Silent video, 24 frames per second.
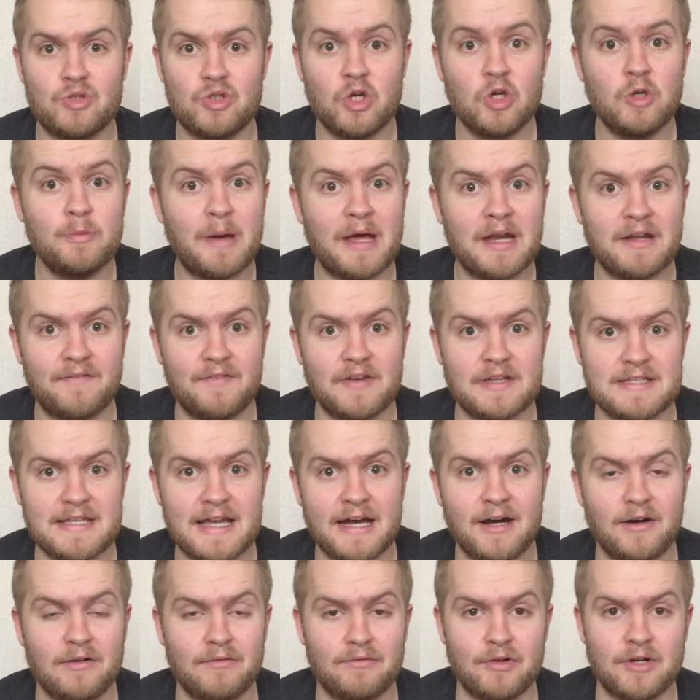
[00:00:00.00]
benefits
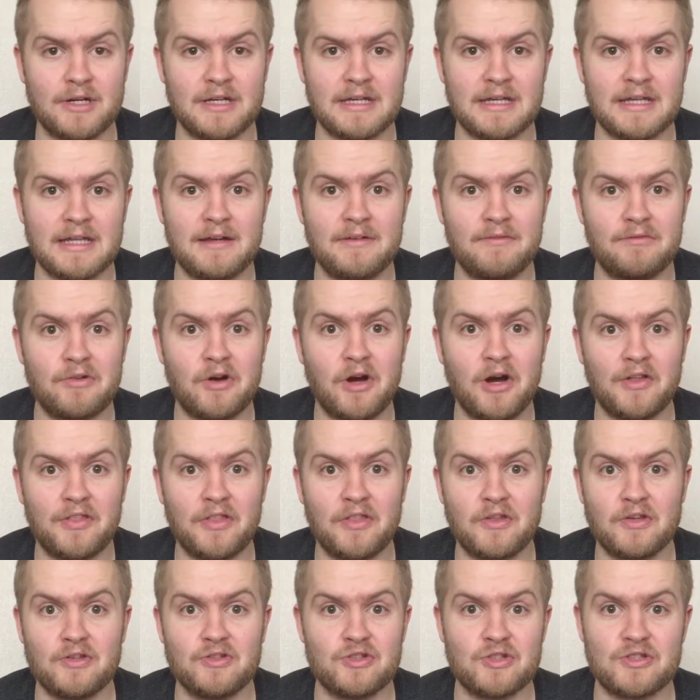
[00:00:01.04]
out of running it rather
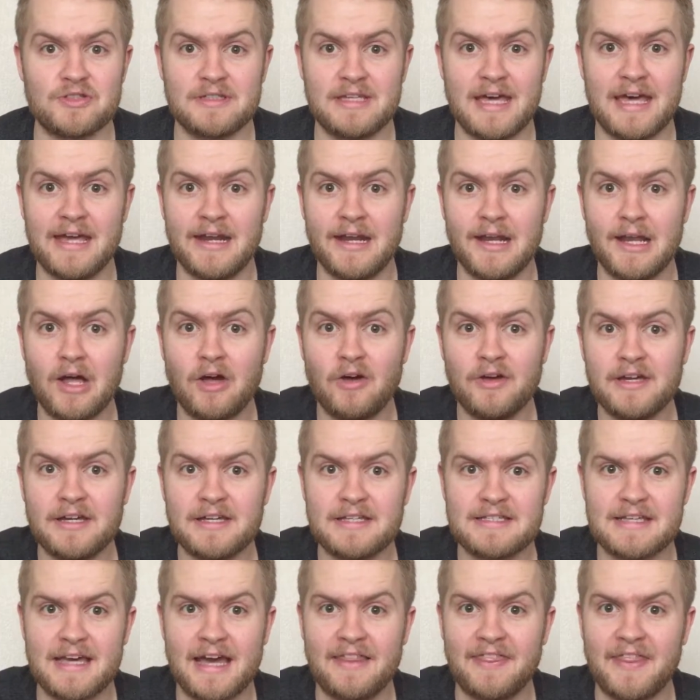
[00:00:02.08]
than just getting
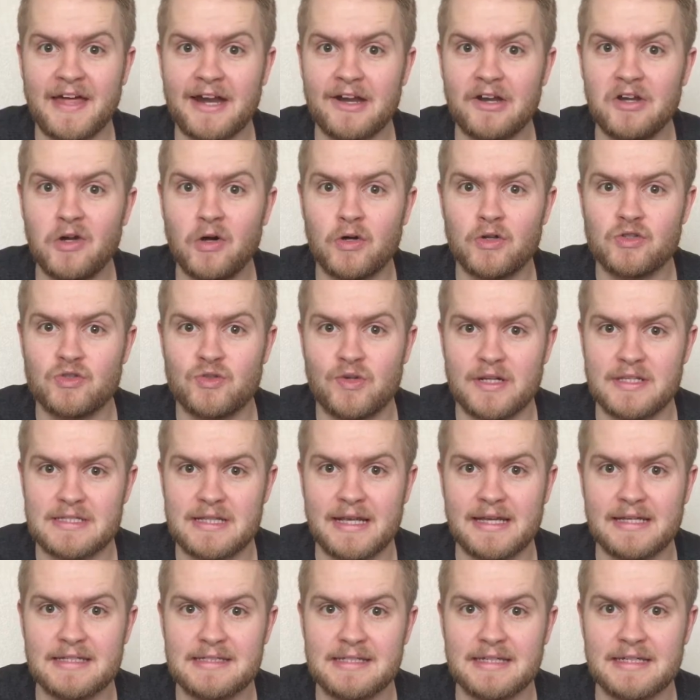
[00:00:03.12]
likes and that not
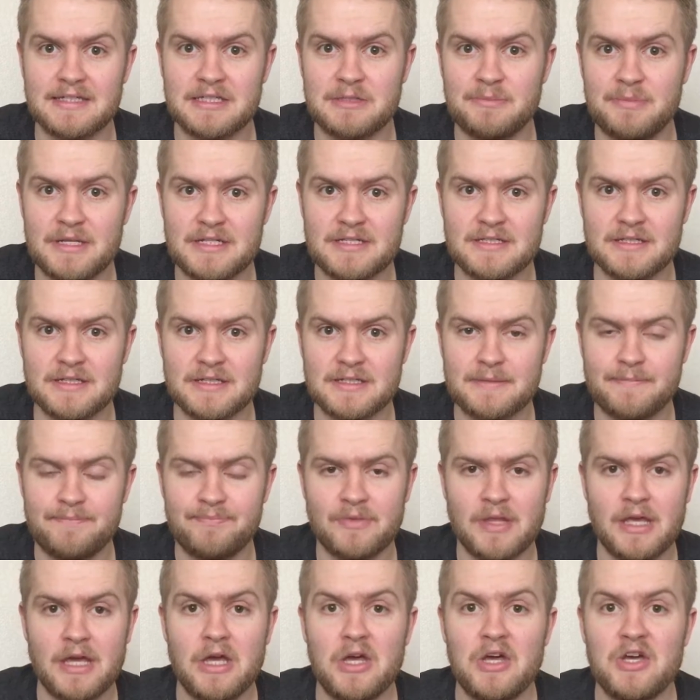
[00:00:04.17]
translating into business.
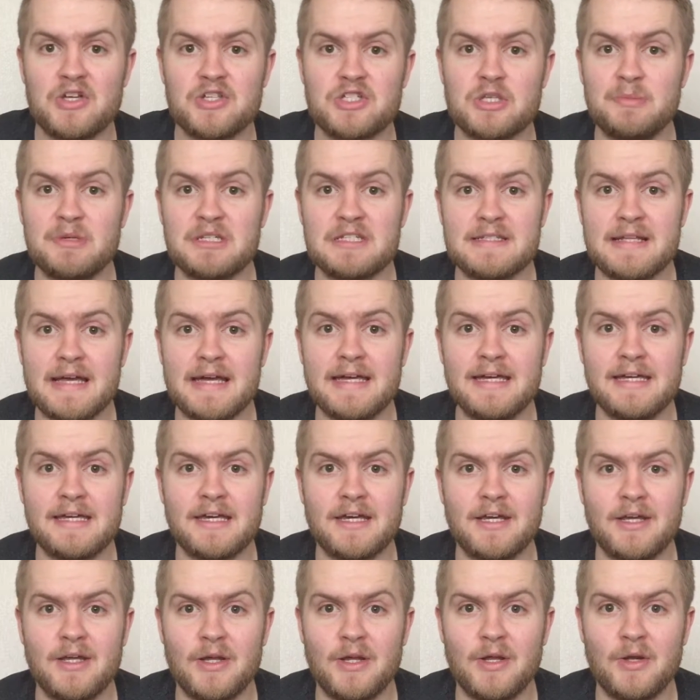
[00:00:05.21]
So
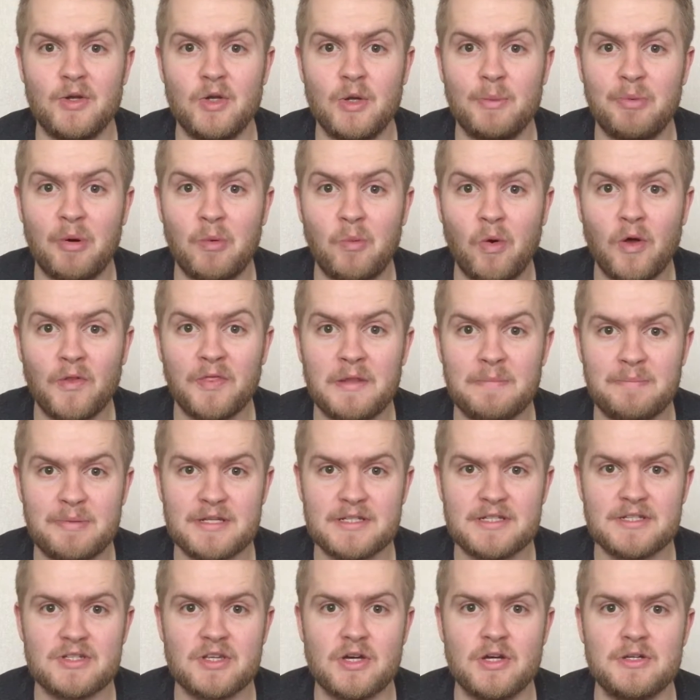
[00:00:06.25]
mistake number 1 that
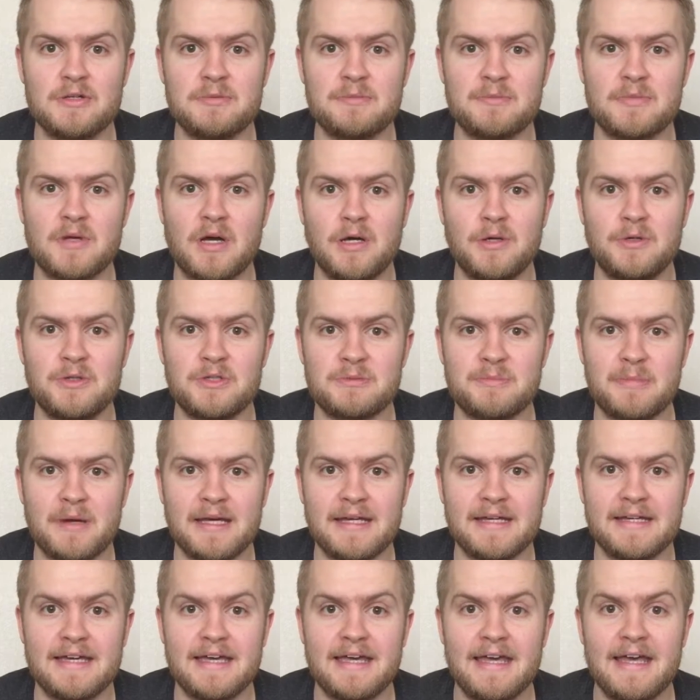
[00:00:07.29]
business owners
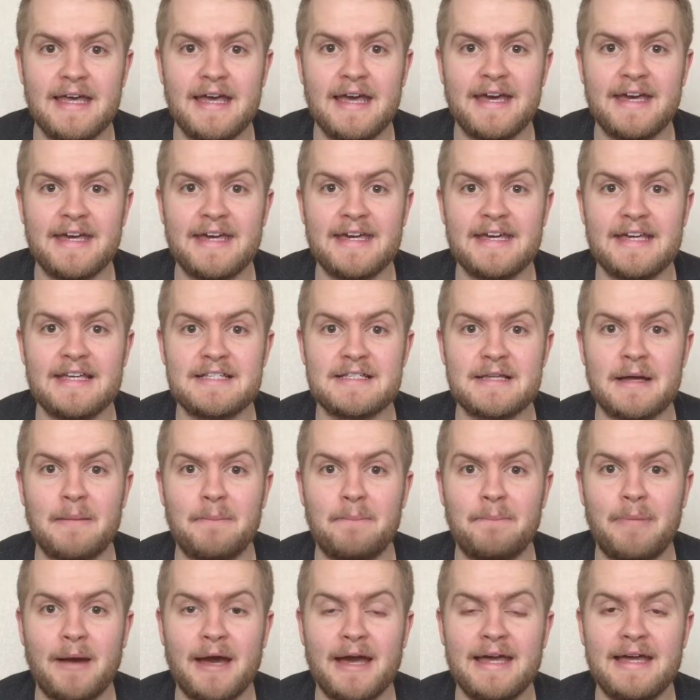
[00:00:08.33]
make is
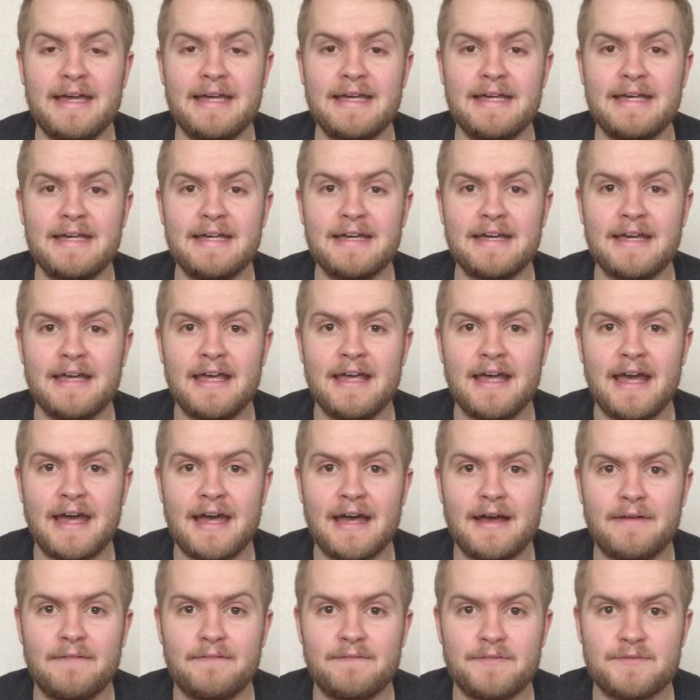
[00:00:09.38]
paying
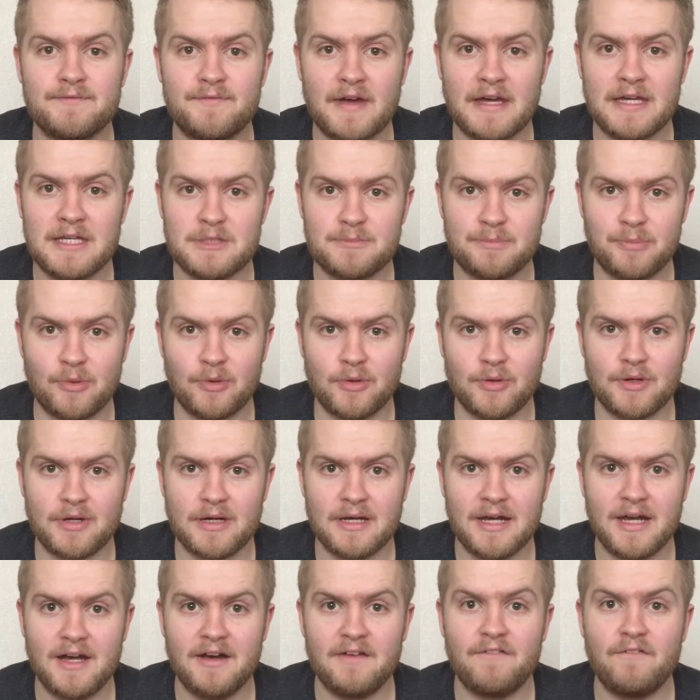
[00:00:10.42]
Facebook
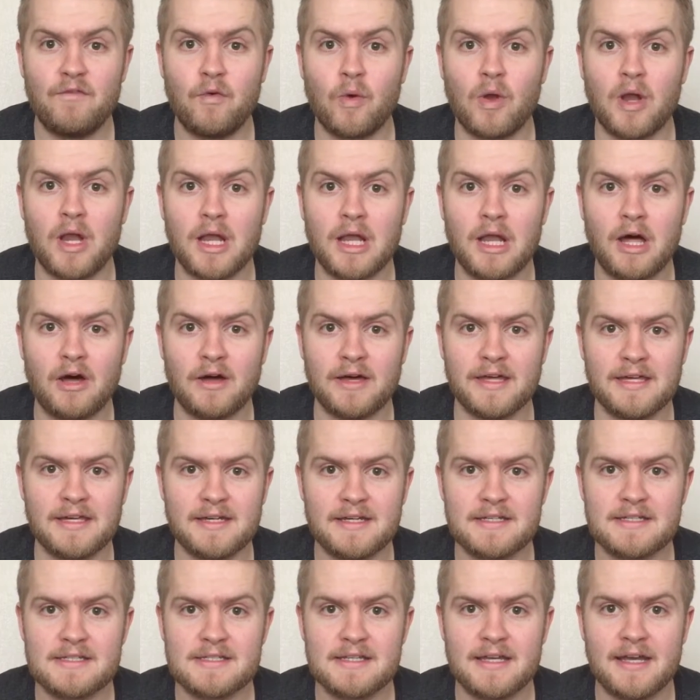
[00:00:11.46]
for
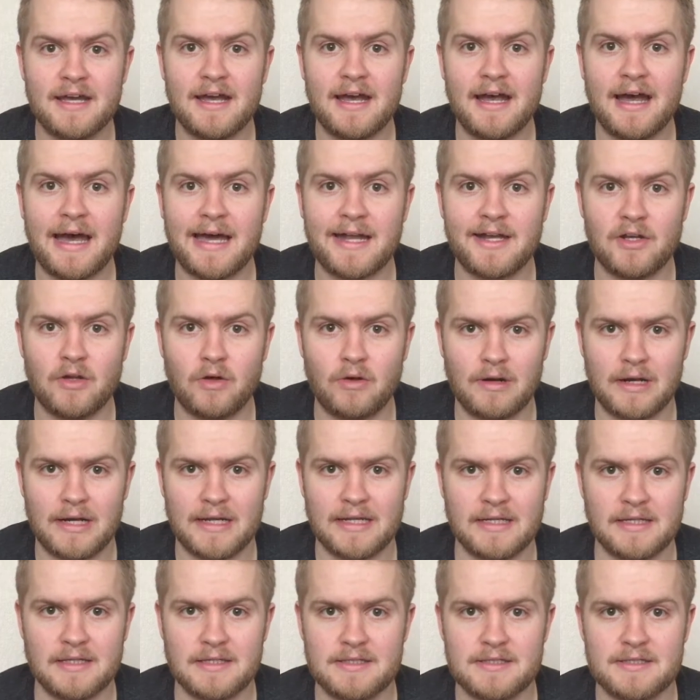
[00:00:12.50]
likes and not
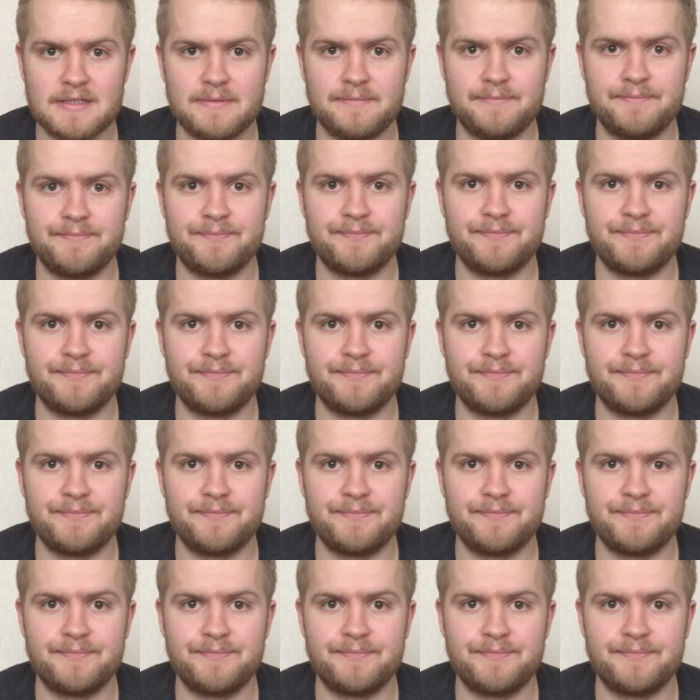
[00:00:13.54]
leads.